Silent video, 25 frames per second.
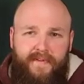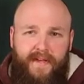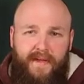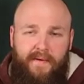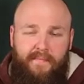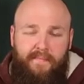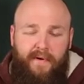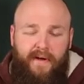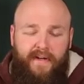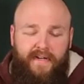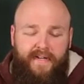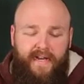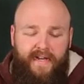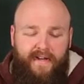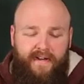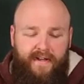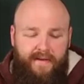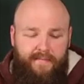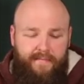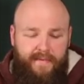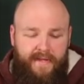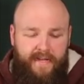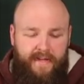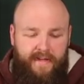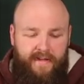And by that
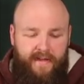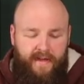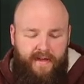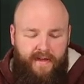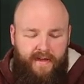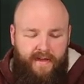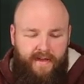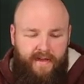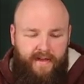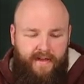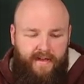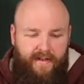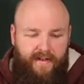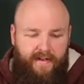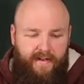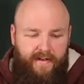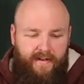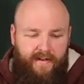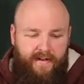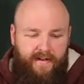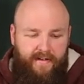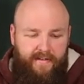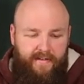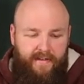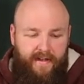I mean
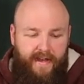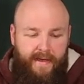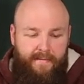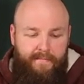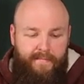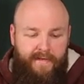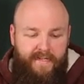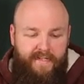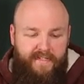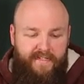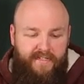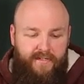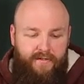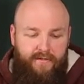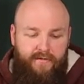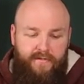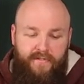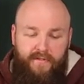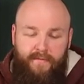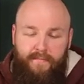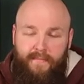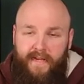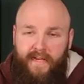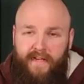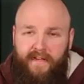uh, the lambic is used
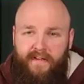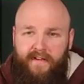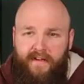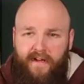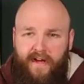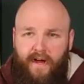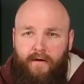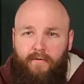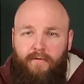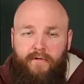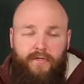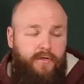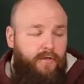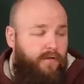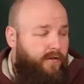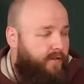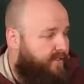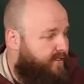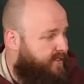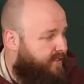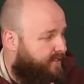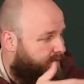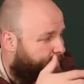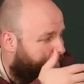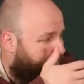to make Oude
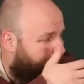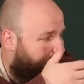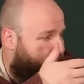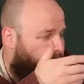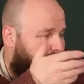Geuze,